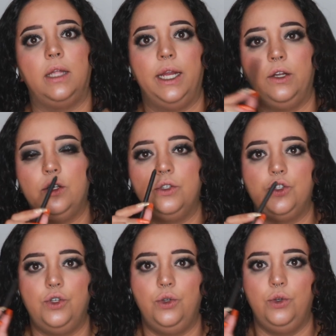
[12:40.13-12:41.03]
liner
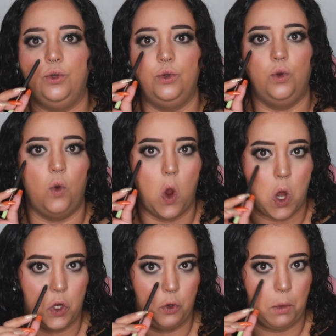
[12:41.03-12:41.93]
to
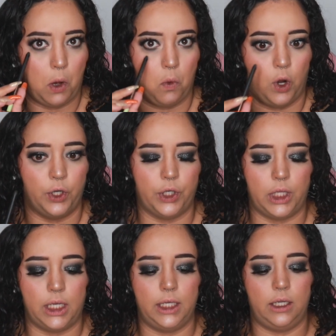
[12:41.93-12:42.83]
do my
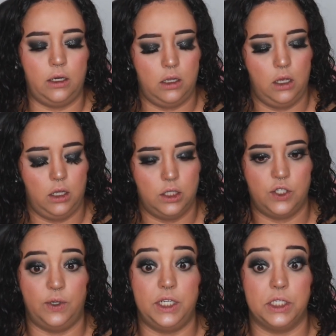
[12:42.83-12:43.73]
waterline
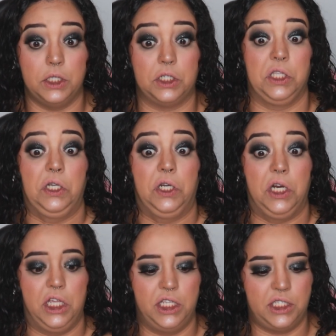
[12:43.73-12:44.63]
so it doesn't look
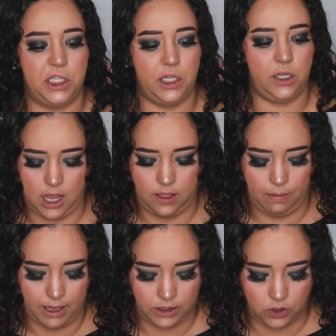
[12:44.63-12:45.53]
synchronized. And the
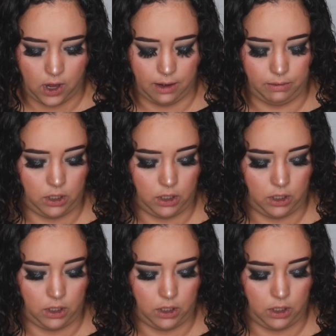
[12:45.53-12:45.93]
pencil I'm